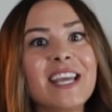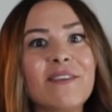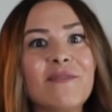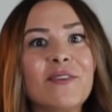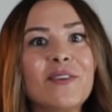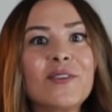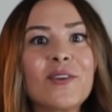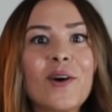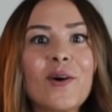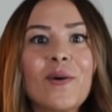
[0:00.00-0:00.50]

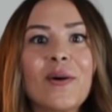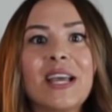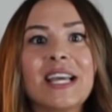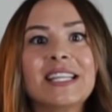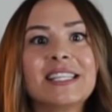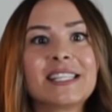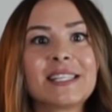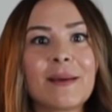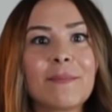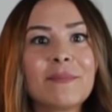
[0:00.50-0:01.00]
even though
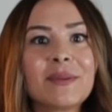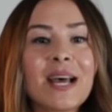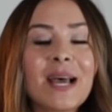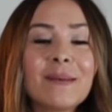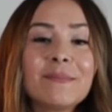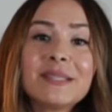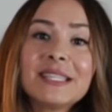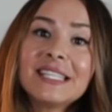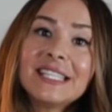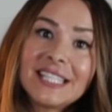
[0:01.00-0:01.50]
it's
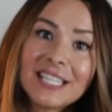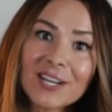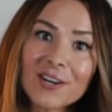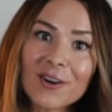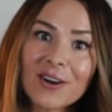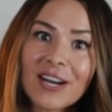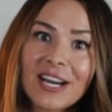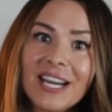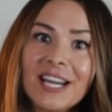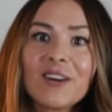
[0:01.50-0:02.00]
sometimes
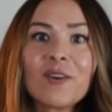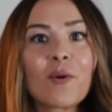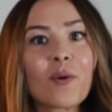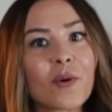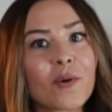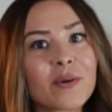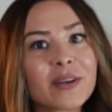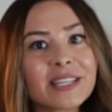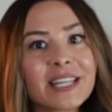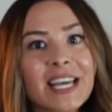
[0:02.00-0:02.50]
endearing
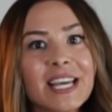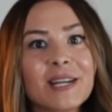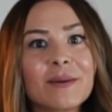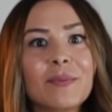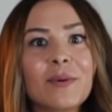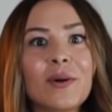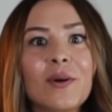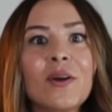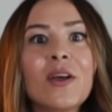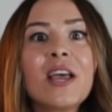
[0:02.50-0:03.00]
or
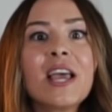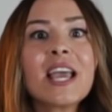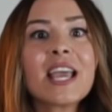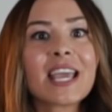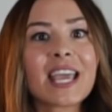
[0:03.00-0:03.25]
relatable,